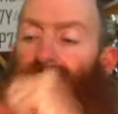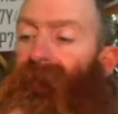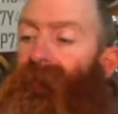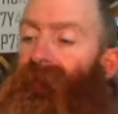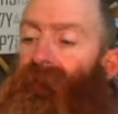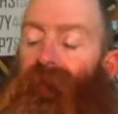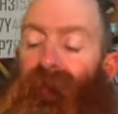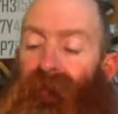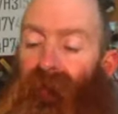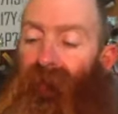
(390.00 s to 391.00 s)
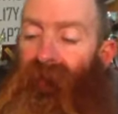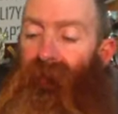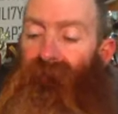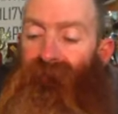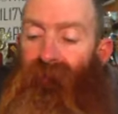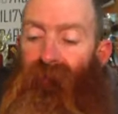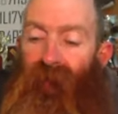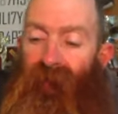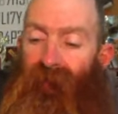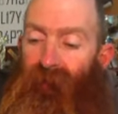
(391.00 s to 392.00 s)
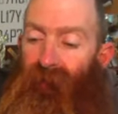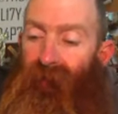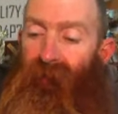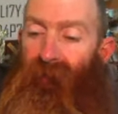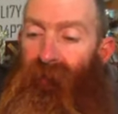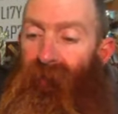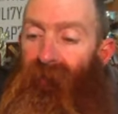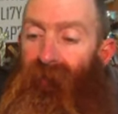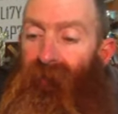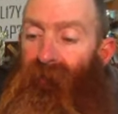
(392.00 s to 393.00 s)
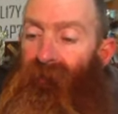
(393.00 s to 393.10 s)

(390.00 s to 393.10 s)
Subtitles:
This is what it's like. Sent Muzz message.